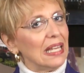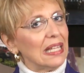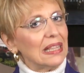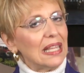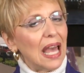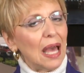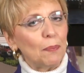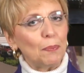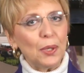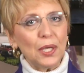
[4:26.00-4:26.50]

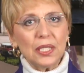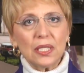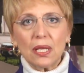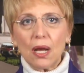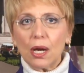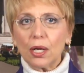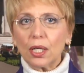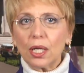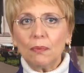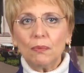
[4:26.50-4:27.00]
That puts
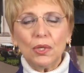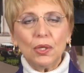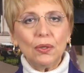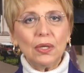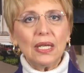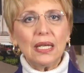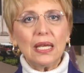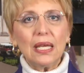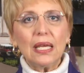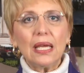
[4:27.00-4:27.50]
our
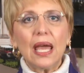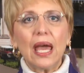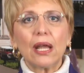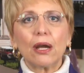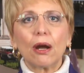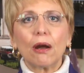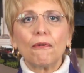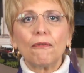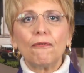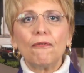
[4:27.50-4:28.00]
community and
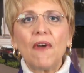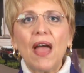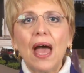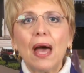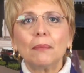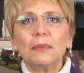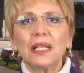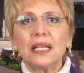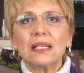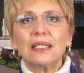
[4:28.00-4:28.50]
our
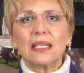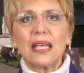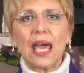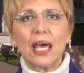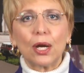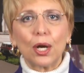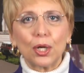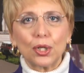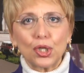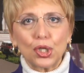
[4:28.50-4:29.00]
families
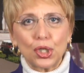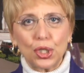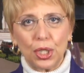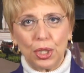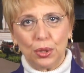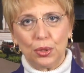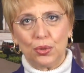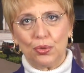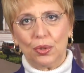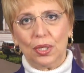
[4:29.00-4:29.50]
and our
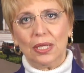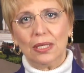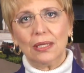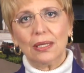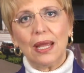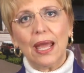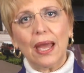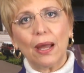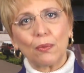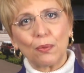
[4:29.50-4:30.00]
children
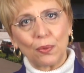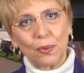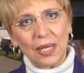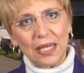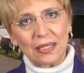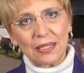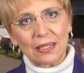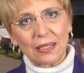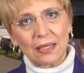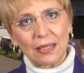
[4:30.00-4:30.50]
at
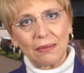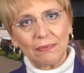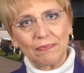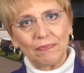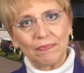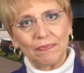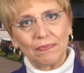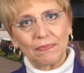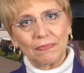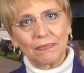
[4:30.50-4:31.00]
risk.
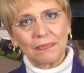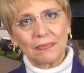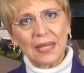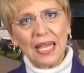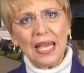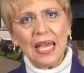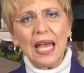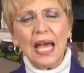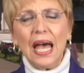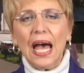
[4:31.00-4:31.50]

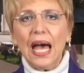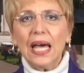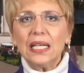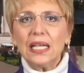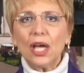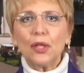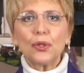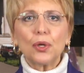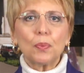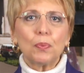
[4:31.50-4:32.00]

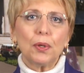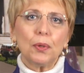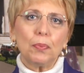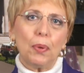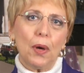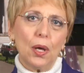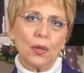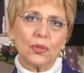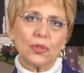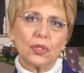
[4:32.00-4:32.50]
Another
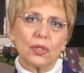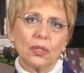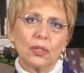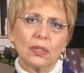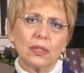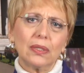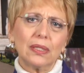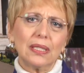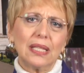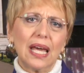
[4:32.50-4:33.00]

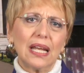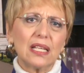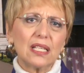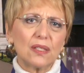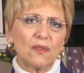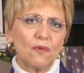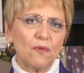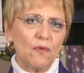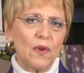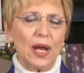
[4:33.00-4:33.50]
proposal that is
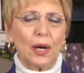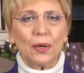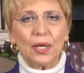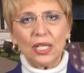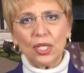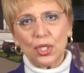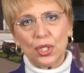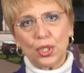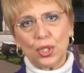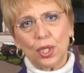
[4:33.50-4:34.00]
very
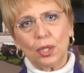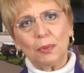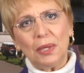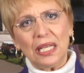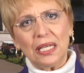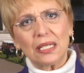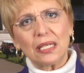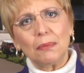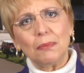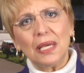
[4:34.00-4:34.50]

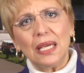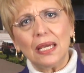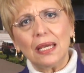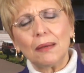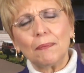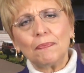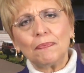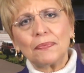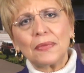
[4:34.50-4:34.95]
disturbing to me